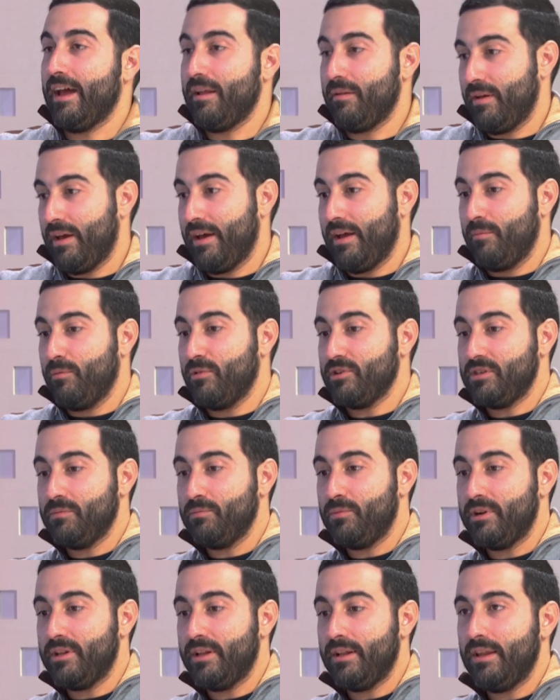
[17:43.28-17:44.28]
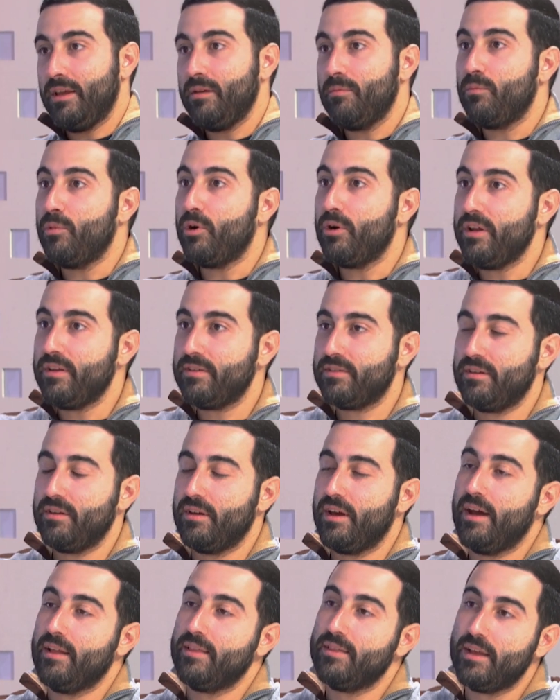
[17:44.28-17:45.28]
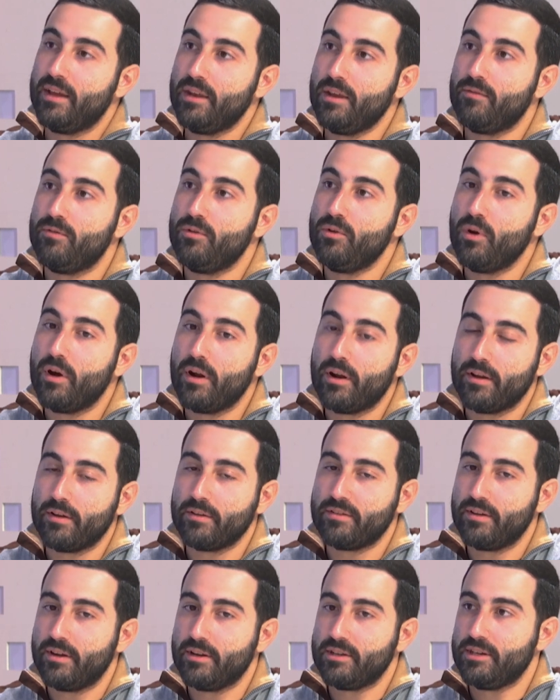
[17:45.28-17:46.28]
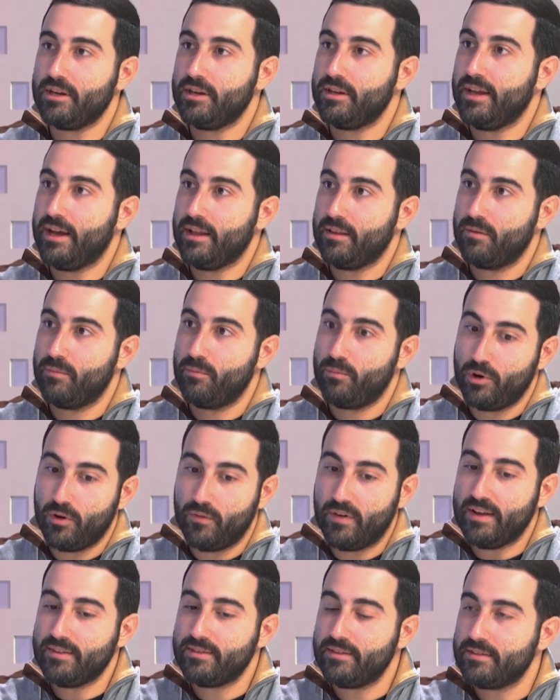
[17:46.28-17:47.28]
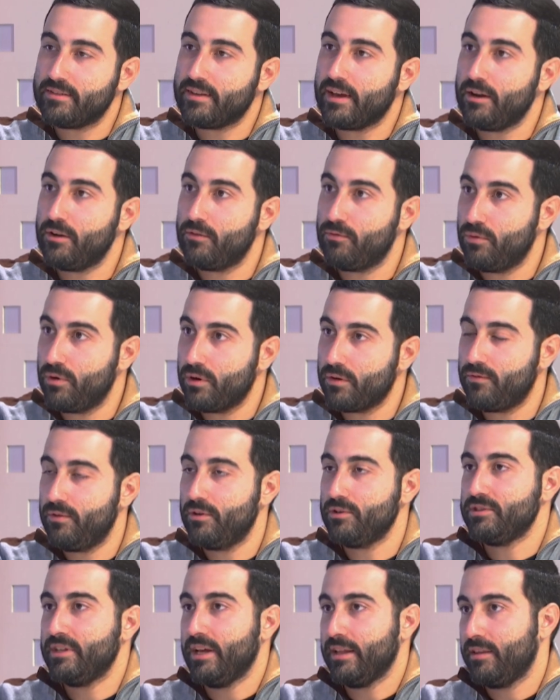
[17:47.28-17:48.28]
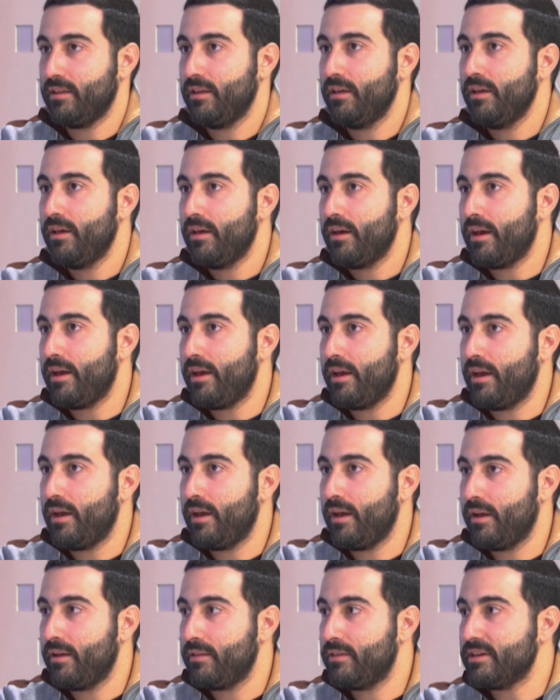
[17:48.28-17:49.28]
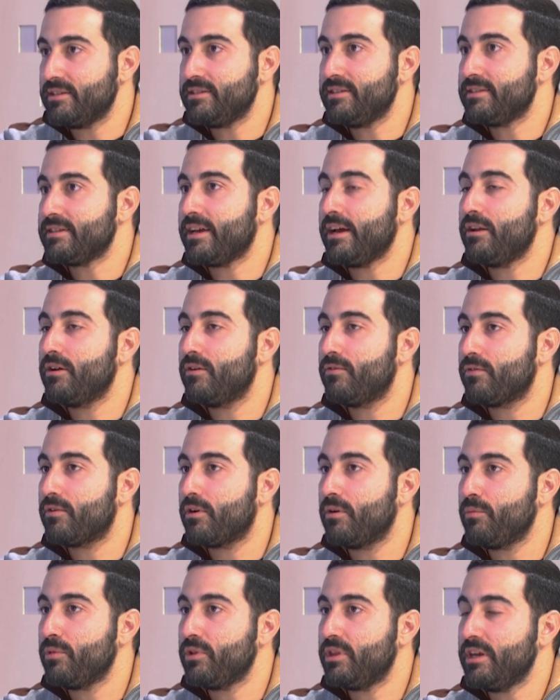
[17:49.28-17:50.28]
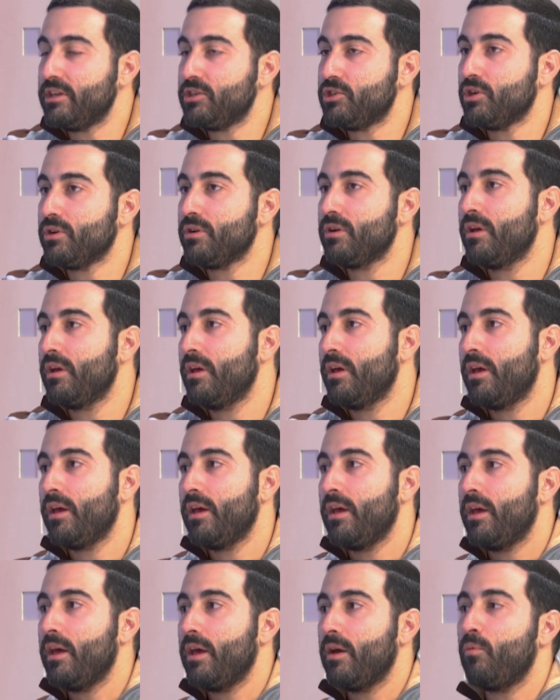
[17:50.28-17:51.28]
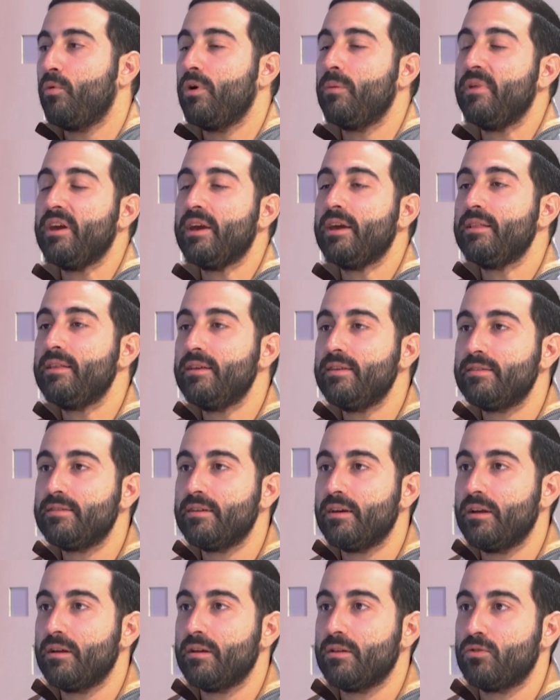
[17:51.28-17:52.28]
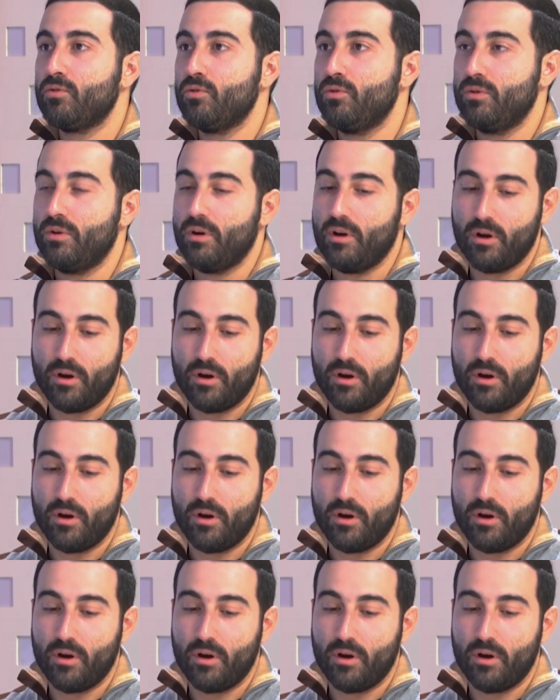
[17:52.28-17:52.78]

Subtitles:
And most importantly, more easy. And then if you are a researcher that provides this kind of workflows, that does this kind of computation, we make it easier to